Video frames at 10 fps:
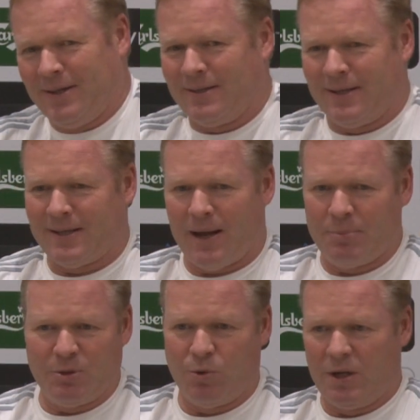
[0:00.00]
That
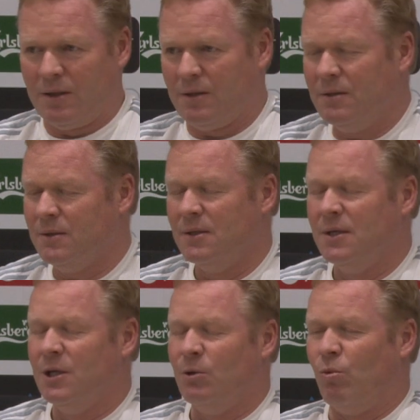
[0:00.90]
happened
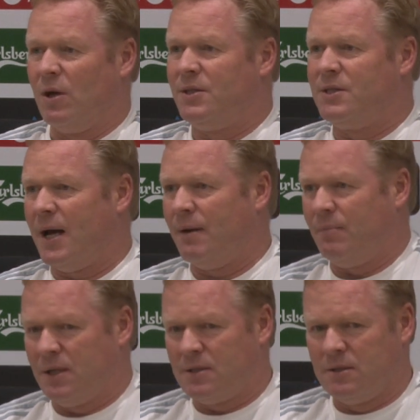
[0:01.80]
one time.
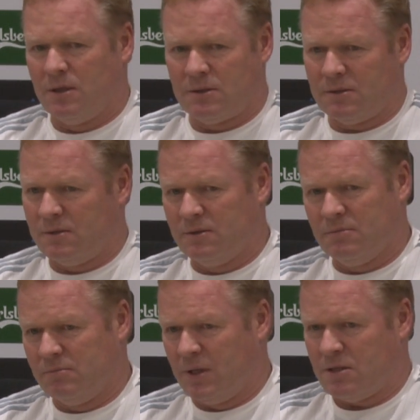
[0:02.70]

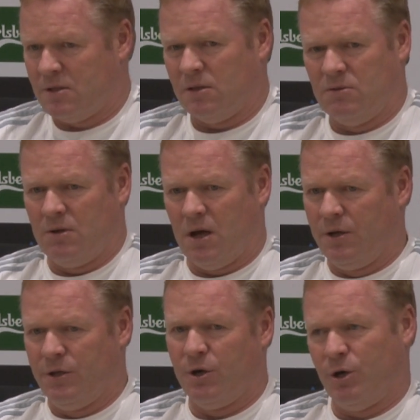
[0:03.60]
That's not a
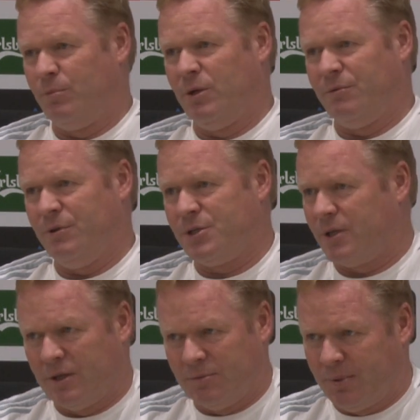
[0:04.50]
normal
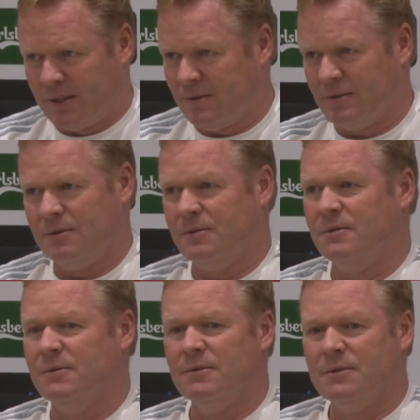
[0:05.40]
result, but
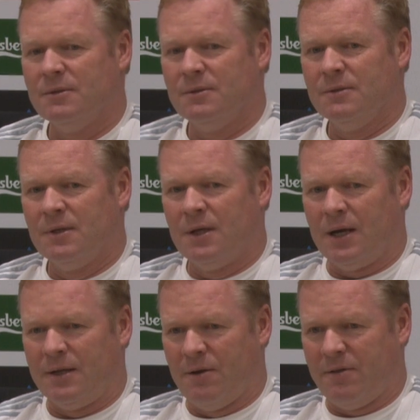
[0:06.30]

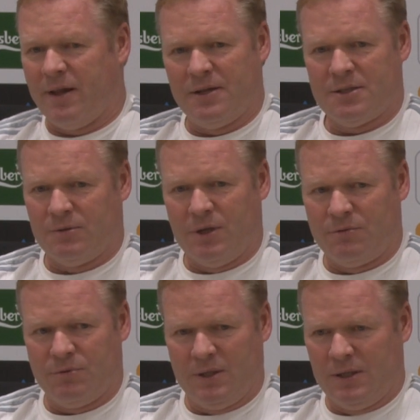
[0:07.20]
I don't think so
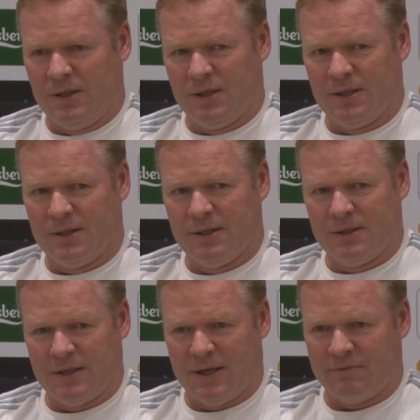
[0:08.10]
that we
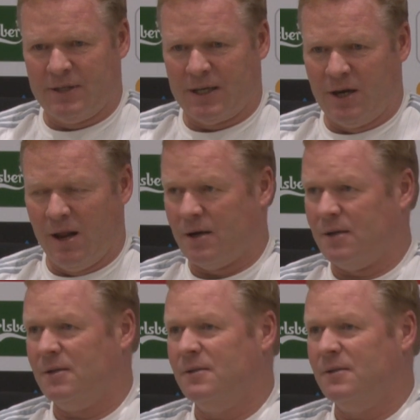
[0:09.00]
have that luck